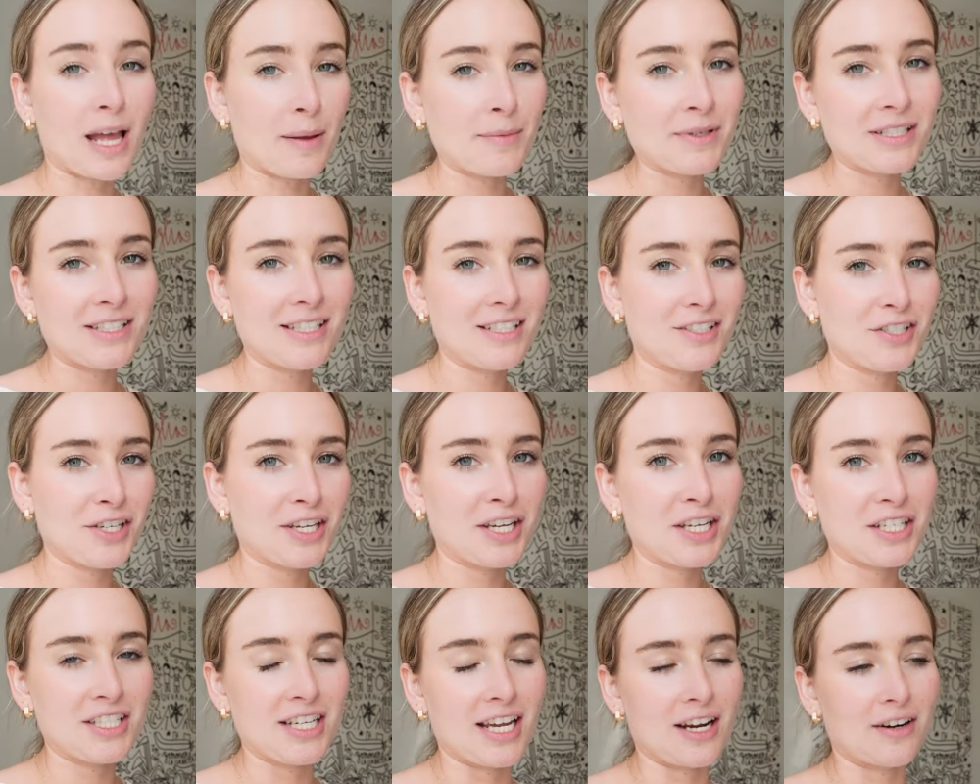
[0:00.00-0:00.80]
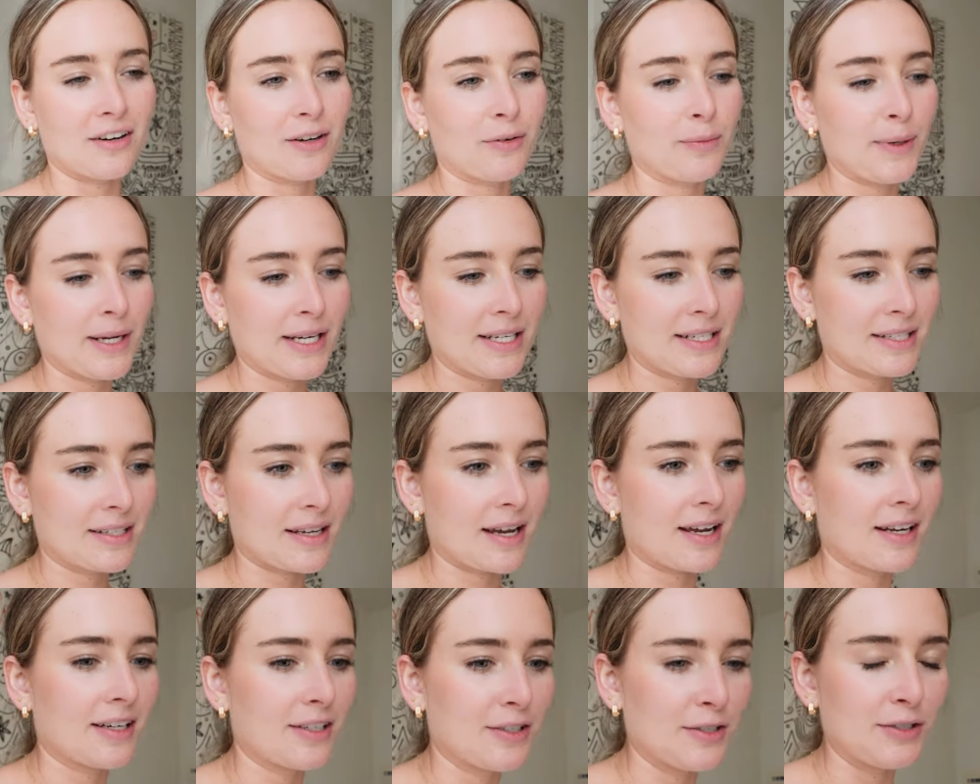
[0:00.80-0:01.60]
coming to Cinque Terre, we
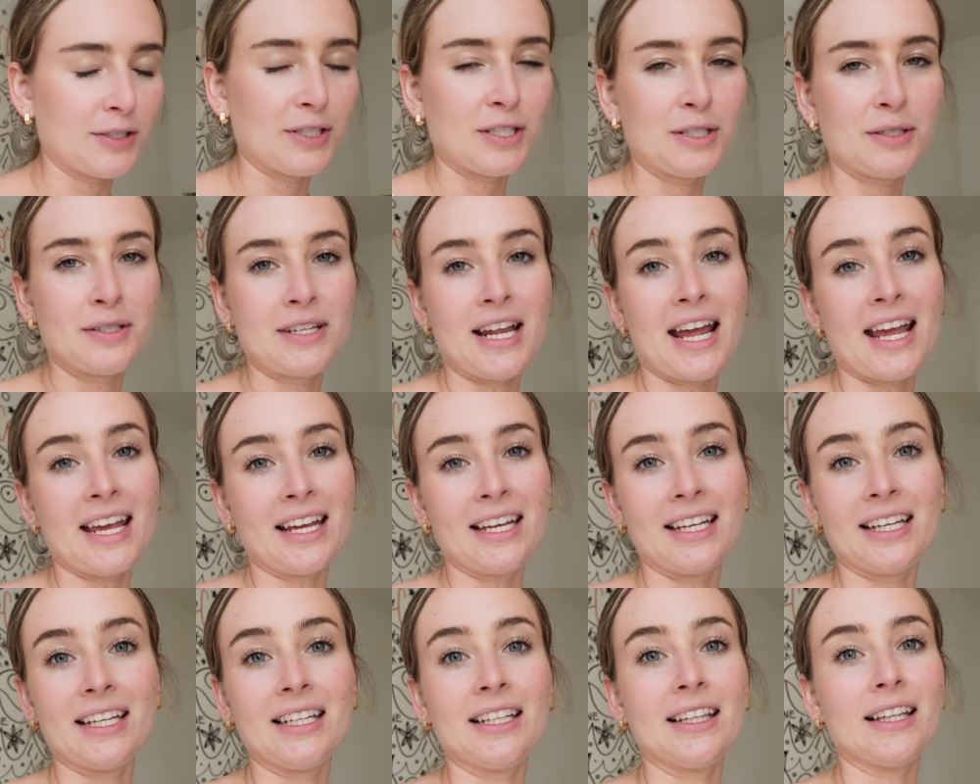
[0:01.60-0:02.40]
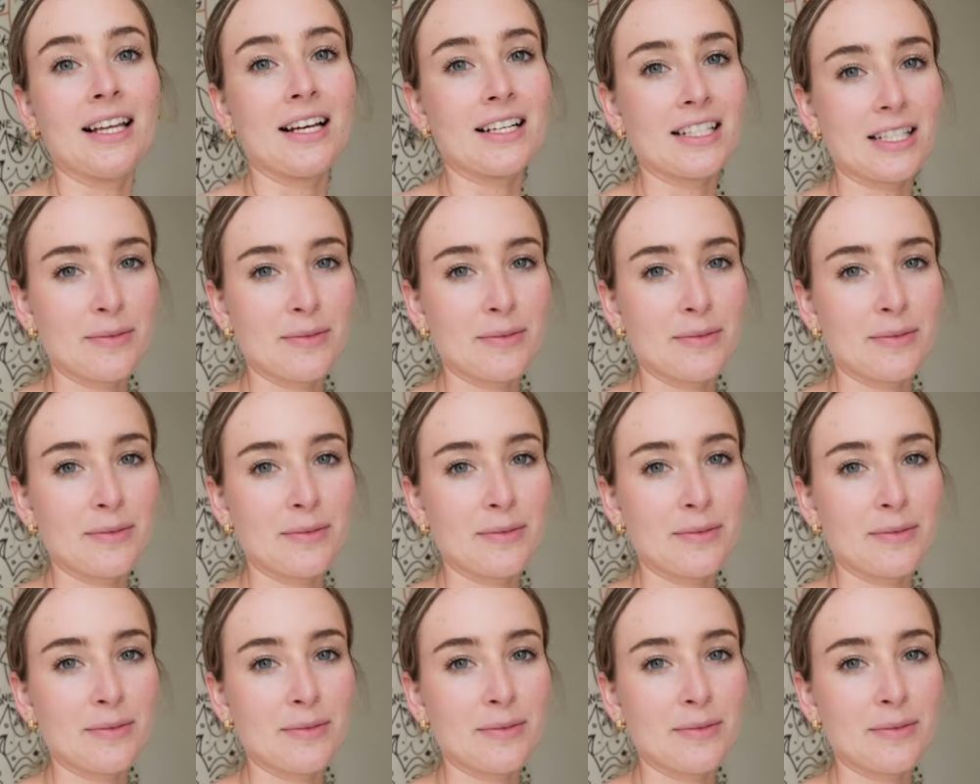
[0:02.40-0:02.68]
decided to stay in La